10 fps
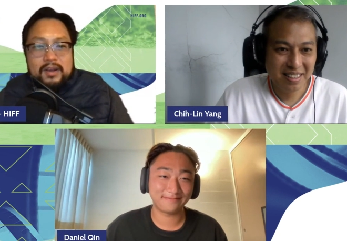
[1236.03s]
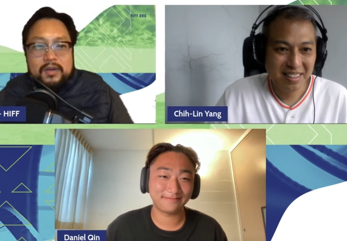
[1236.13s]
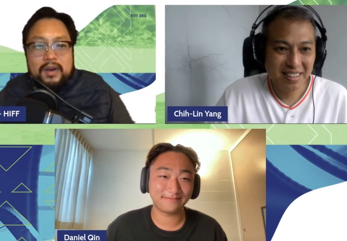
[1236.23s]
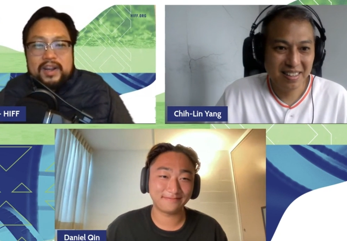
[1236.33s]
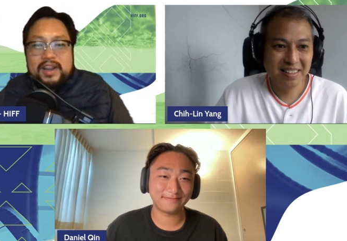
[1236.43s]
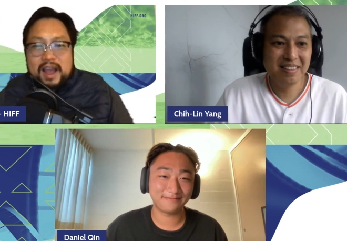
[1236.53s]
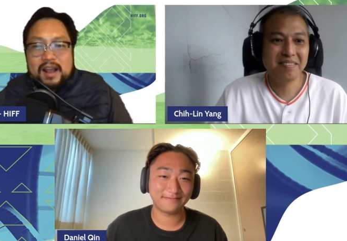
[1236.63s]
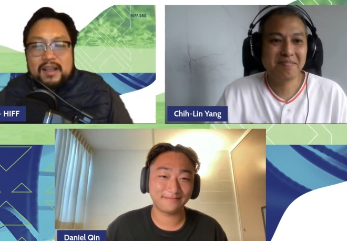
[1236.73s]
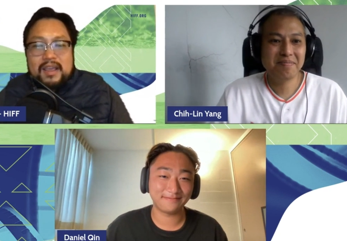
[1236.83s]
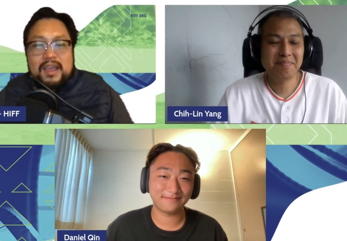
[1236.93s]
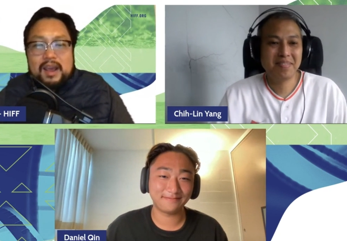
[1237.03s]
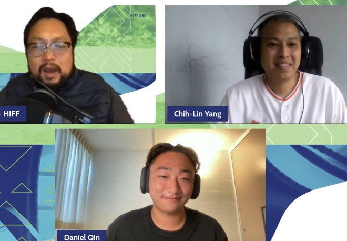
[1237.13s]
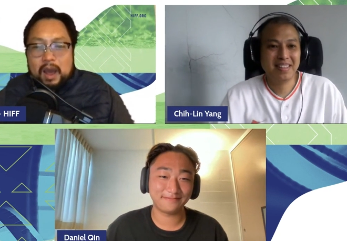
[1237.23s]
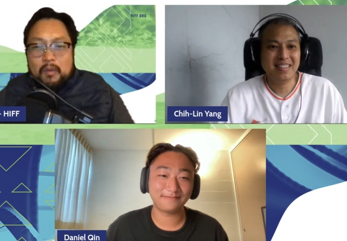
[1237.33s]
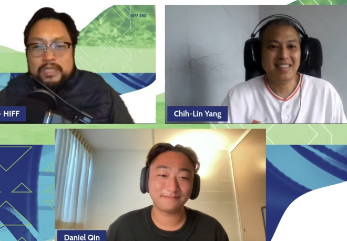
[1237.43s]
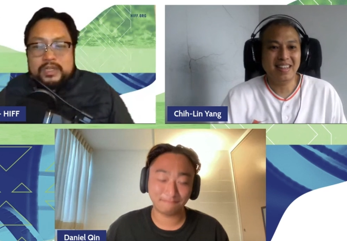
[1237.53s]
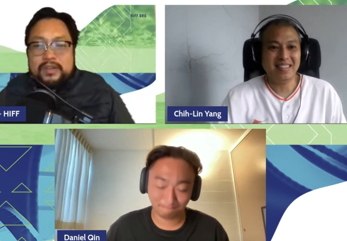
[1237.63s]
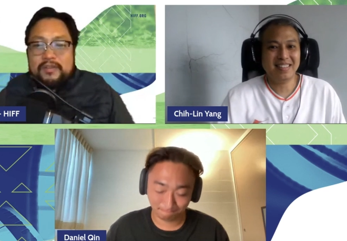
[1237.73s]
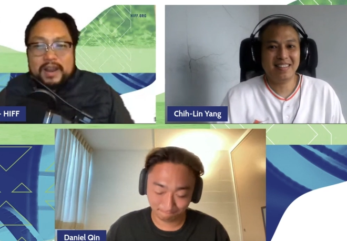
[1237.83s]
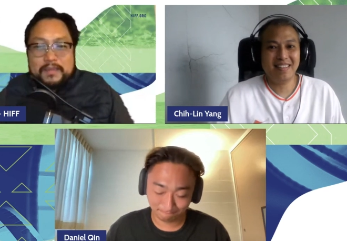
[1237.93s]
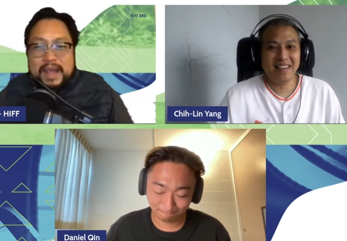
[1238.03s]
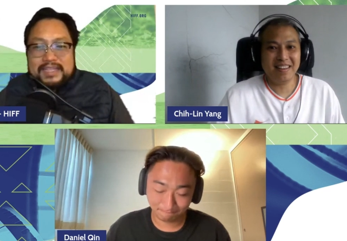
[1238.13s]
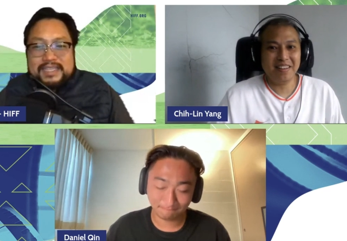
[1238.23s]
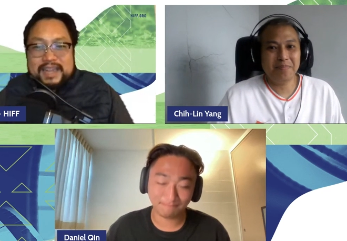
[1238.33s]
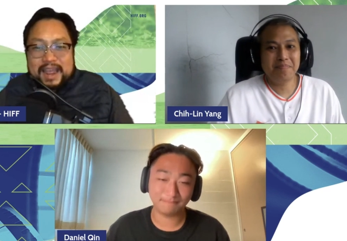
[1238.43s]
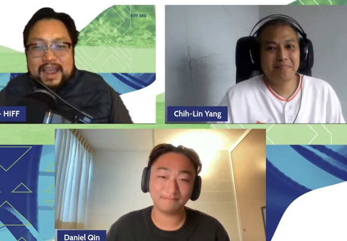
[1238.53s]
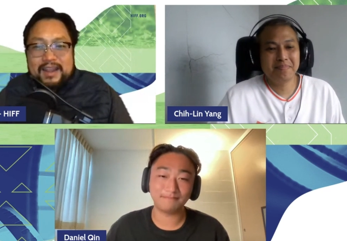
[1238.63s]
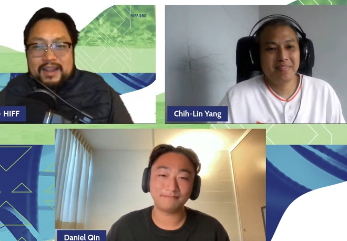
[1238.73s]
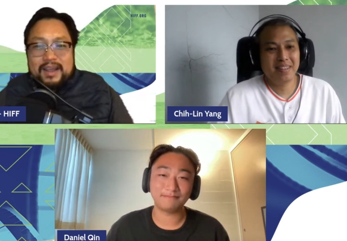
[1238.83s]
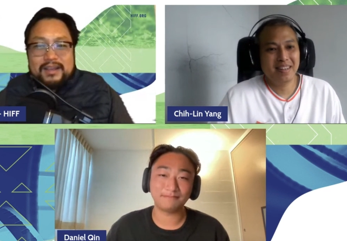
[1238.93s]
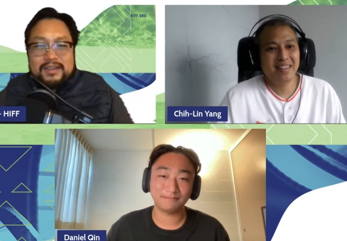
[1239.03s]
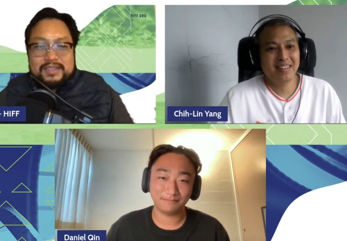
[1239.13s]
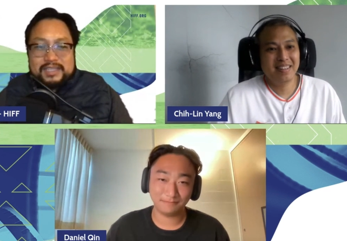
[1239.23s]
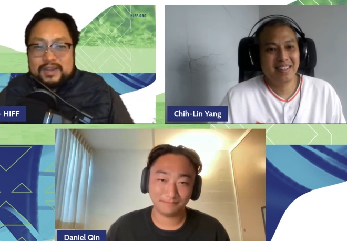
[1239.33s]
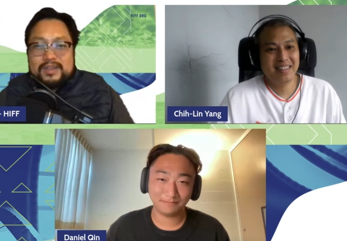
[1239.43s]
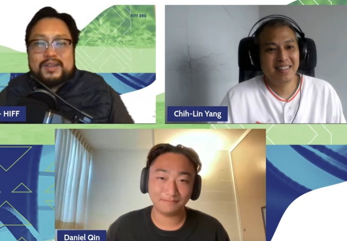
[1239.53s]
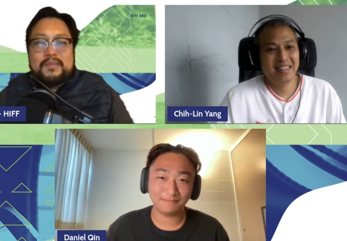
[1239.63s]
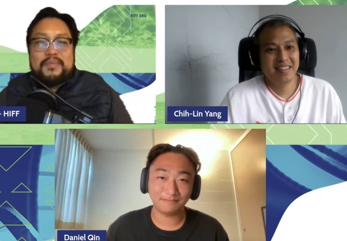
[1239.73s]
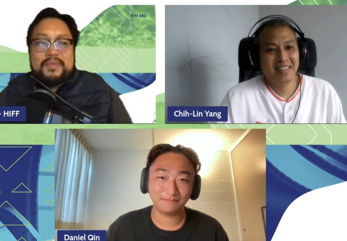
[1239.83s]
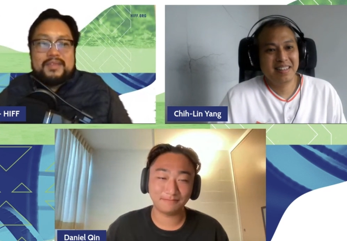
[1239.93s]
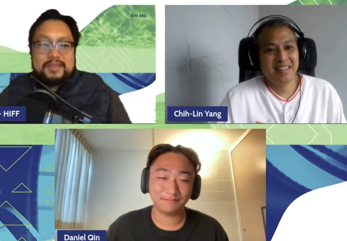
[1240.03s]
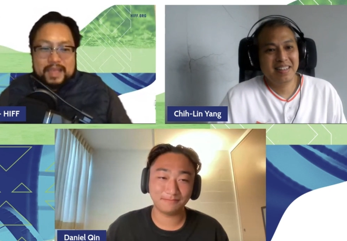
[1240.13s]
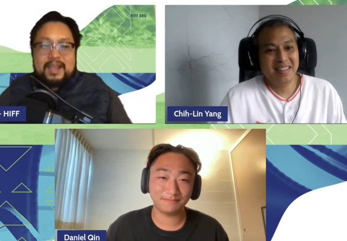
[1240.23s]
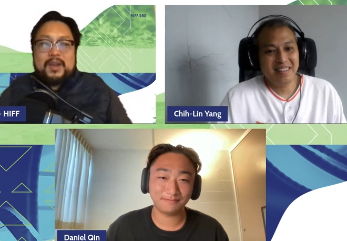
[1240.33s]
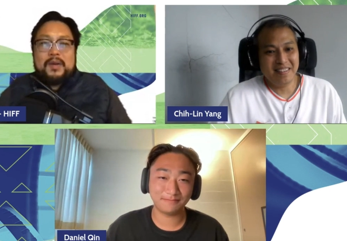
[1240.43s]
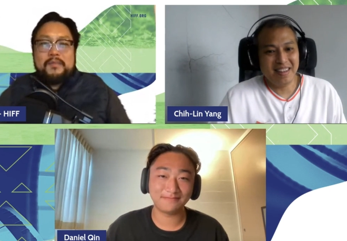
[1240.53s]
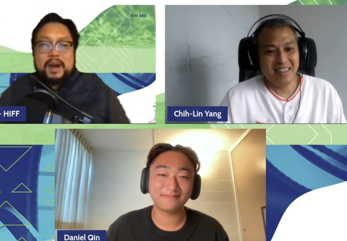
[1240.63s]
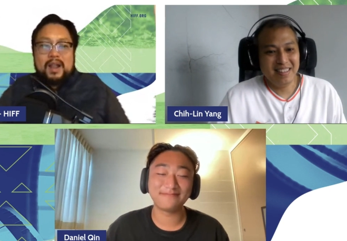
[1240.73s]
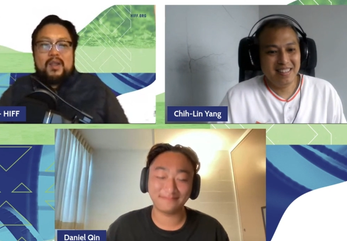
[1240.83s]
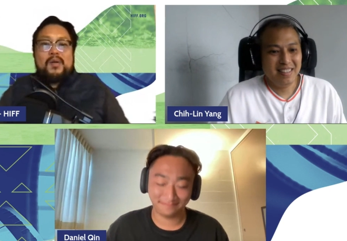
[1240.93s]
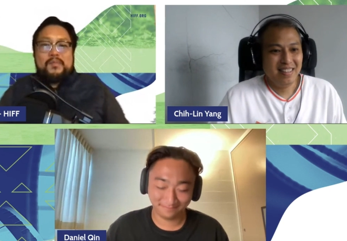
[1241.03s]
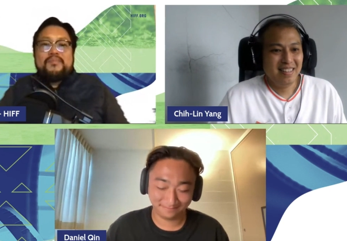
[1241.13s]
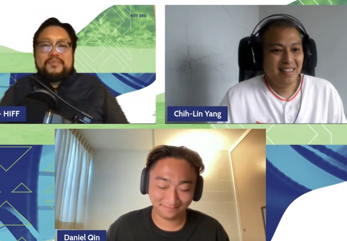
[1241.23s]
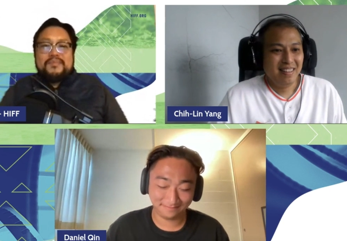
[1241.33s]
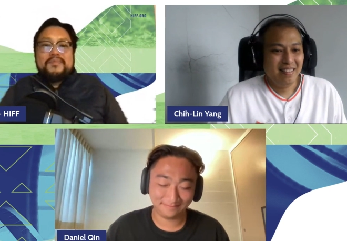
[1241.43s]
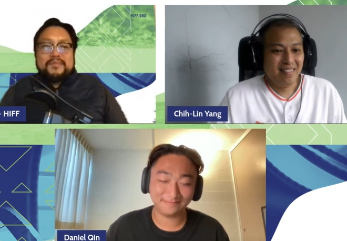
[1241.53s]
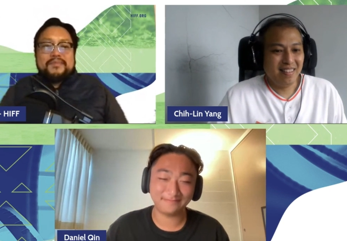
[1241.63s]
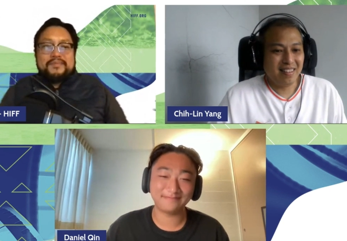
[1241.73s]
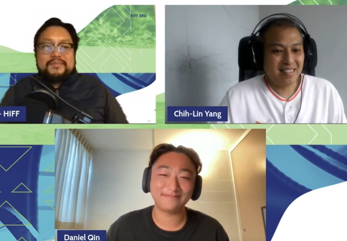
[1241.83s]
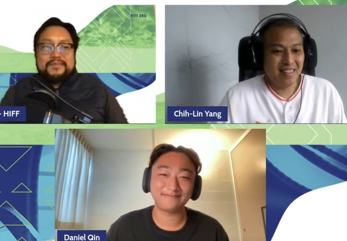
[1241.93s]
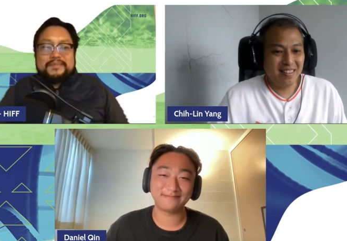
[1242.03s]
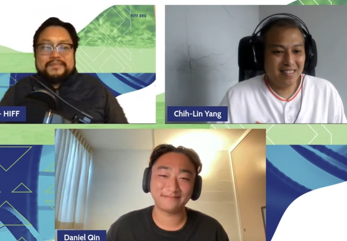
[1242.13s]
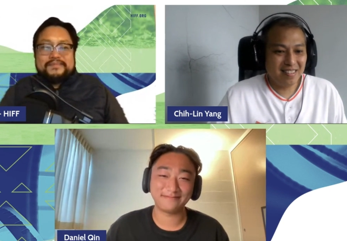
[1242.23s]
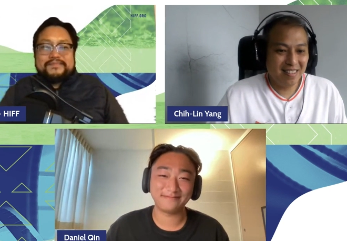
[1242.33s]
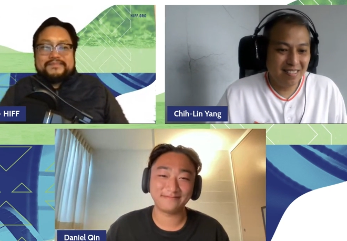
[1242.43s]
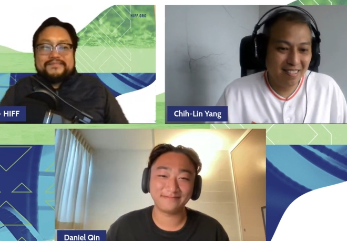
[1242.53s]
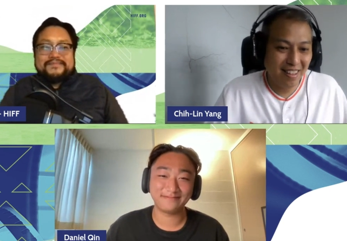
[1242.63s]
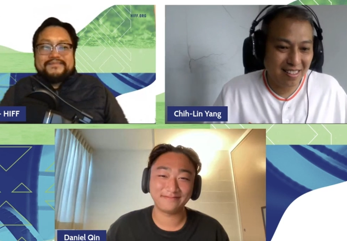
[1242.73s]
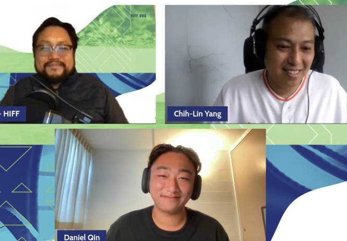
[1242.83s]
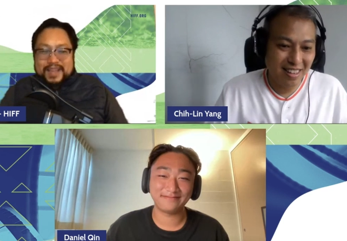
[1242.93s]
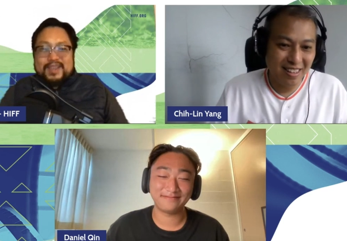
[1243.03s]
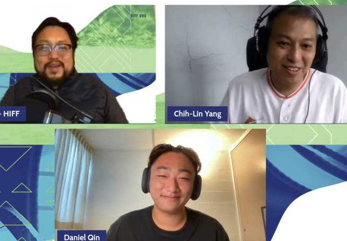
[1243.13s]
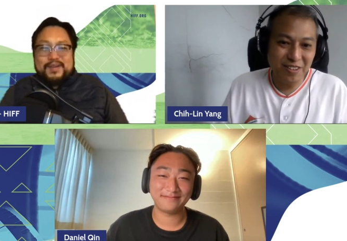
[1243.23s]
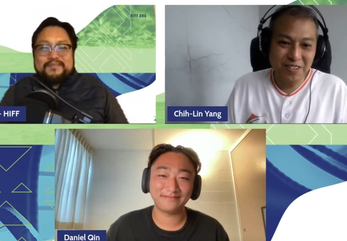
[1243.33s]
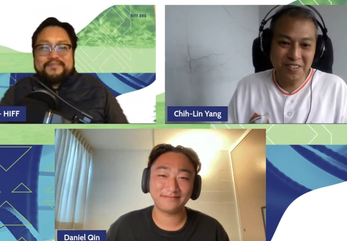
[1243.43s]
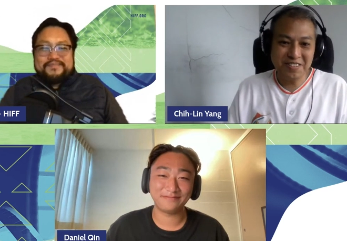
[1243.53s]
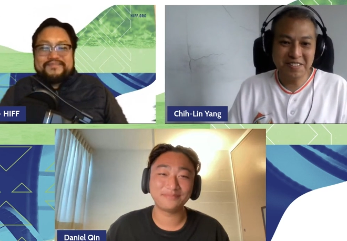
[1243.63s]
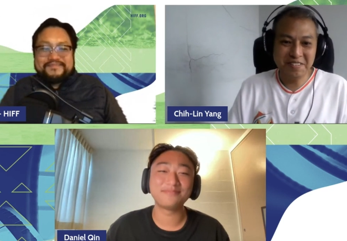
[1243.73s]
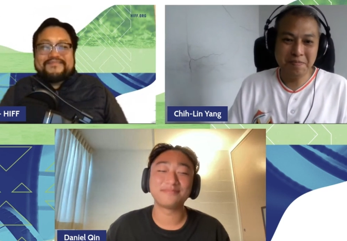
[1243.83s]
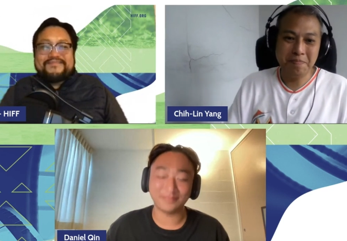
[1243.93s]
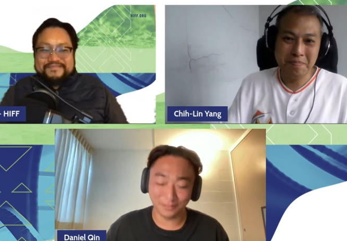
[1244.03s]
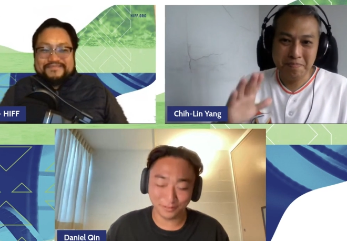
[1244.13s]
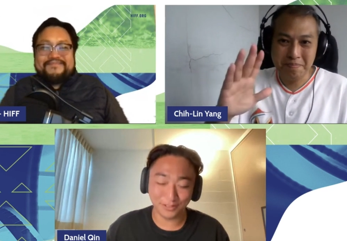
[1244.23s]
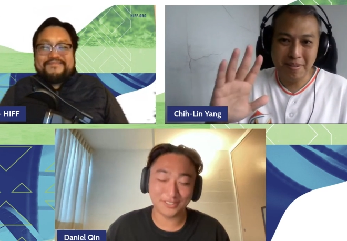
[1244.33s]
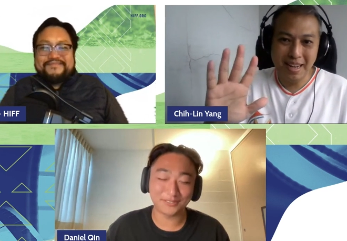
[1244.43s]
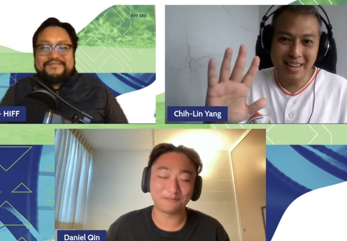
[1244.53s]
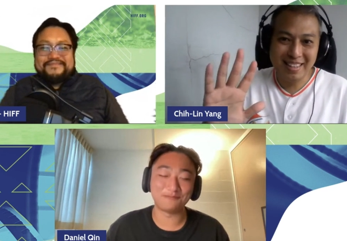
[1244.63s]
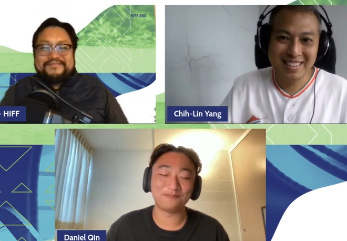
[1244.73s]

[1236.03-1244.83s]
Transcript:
Speaker 1: Director Yang. I wish yes, you the very best and uh, see you soon.
Speaker 2: Thank you. Okay. Mahalo. Thanks, Anderson. Thanks, Daniel. Bye.